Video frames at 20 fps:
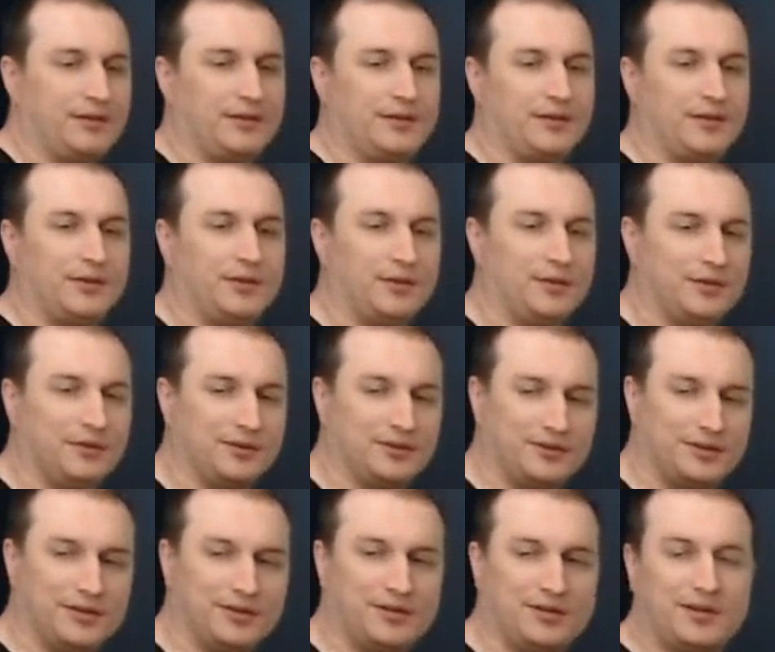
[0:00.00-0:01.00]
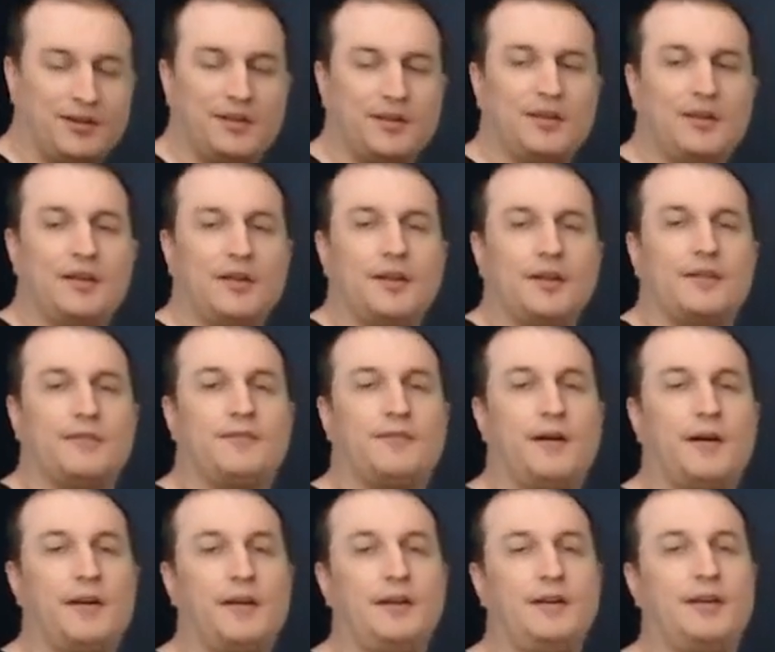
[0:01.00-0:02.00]
do is just
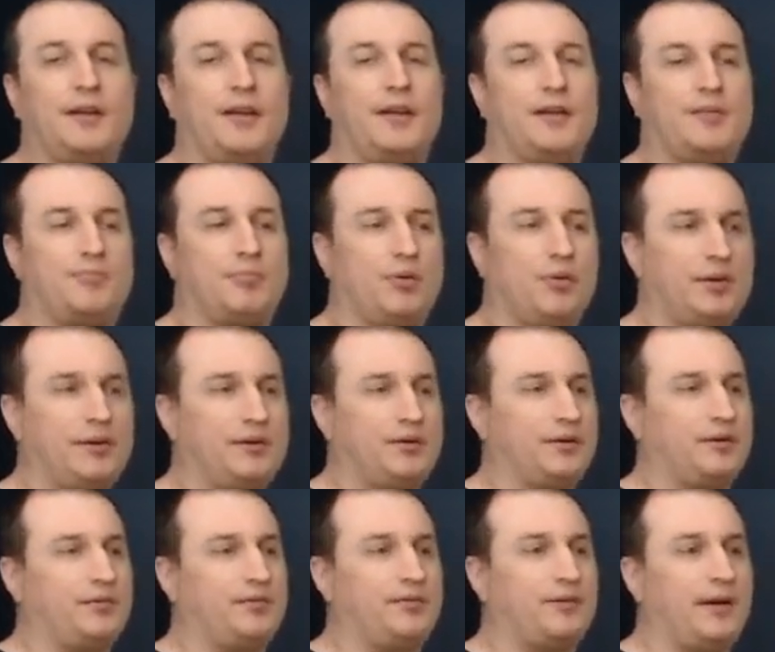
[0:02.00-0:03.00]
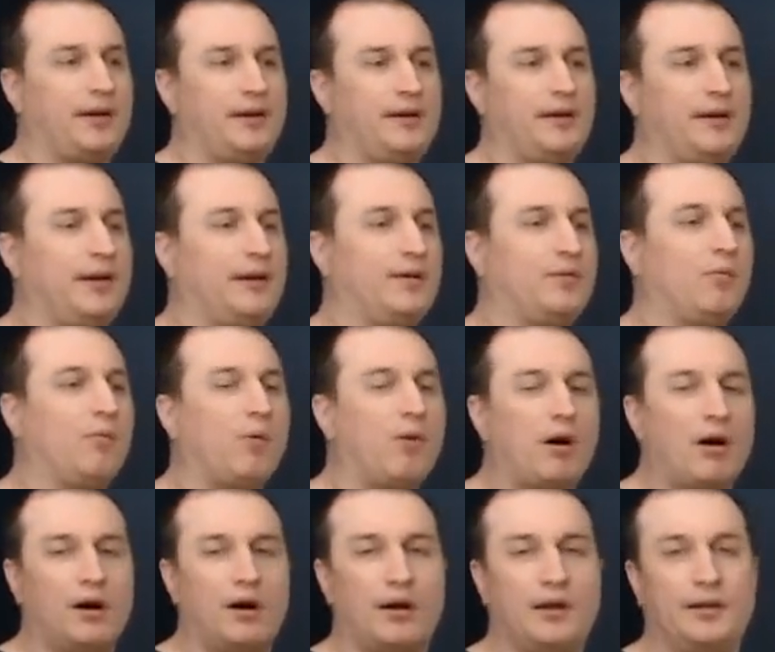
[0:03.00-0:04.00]
find a pointer, find a
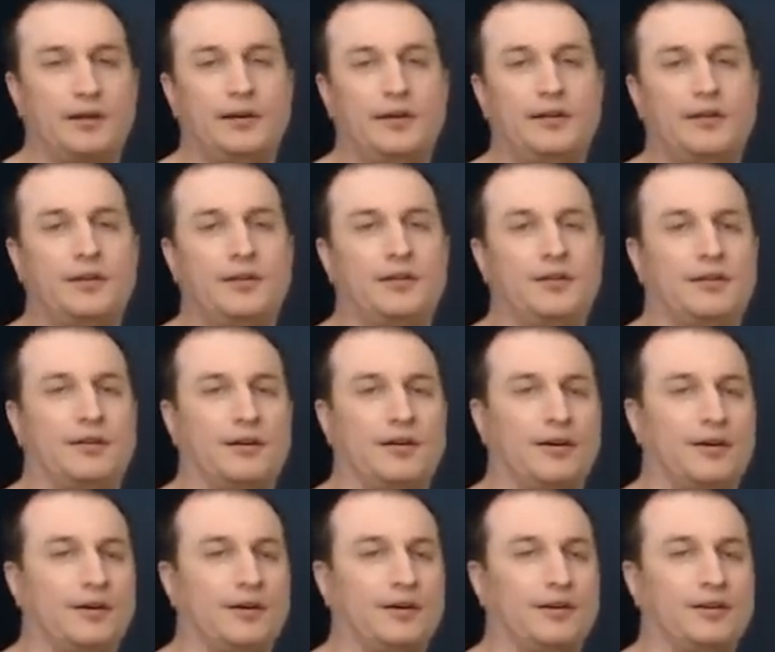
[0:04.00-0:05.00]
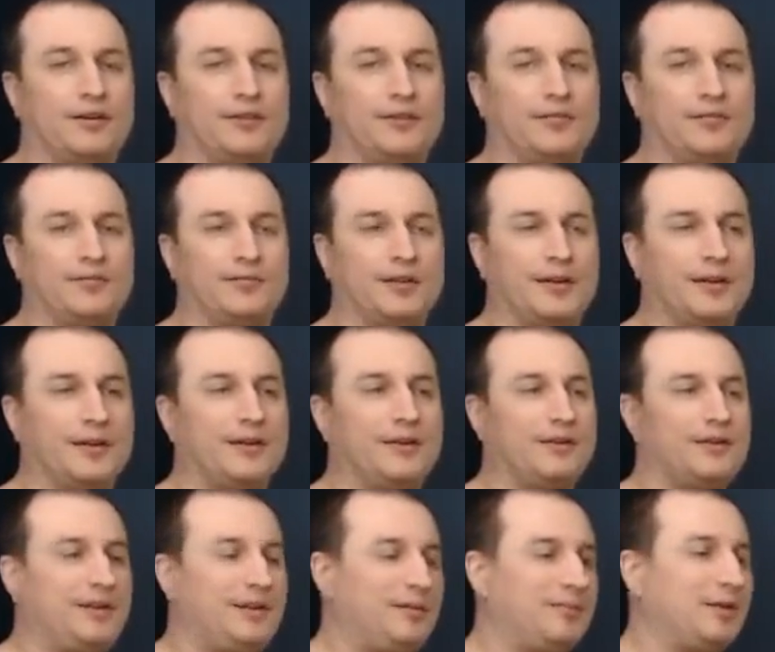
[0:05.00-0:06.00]
wand on
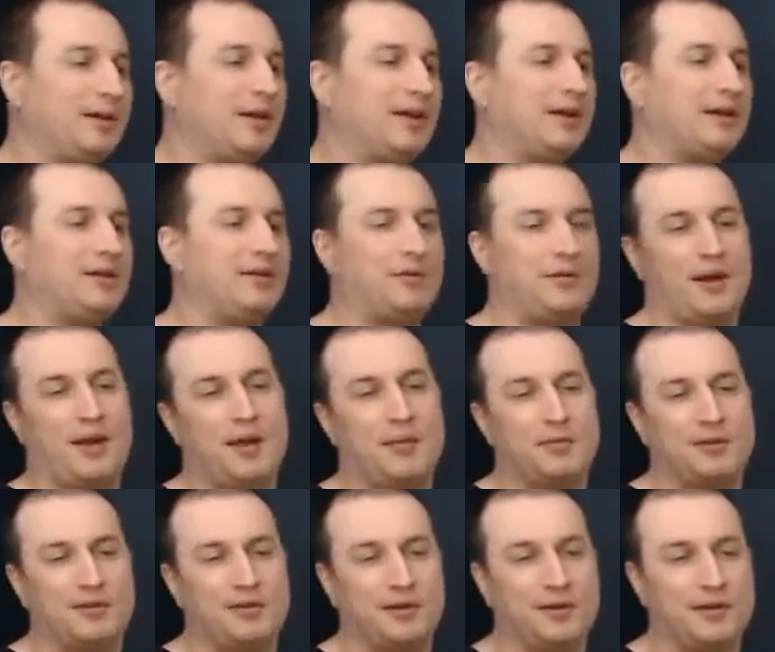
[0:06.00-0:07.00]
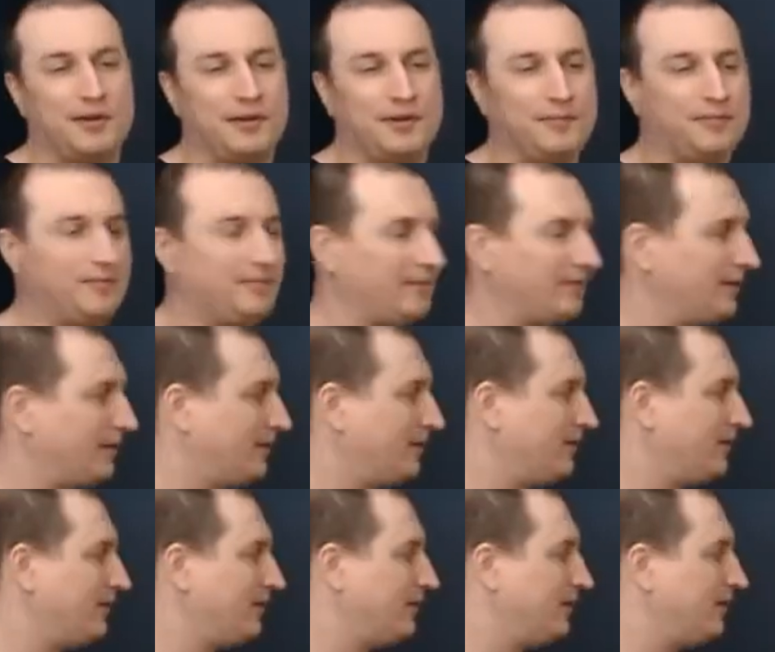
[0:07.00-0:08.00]
eBay or Amazon,
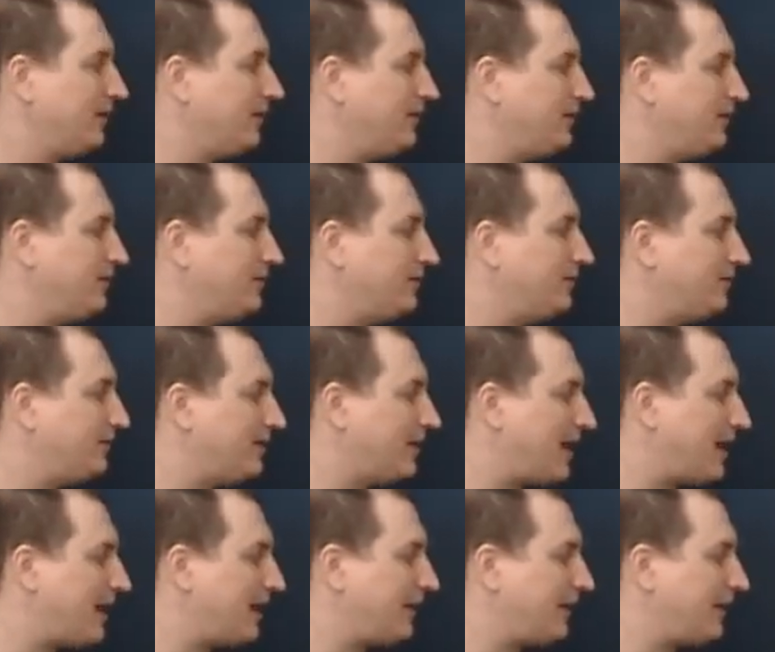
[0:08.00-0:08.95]
and use that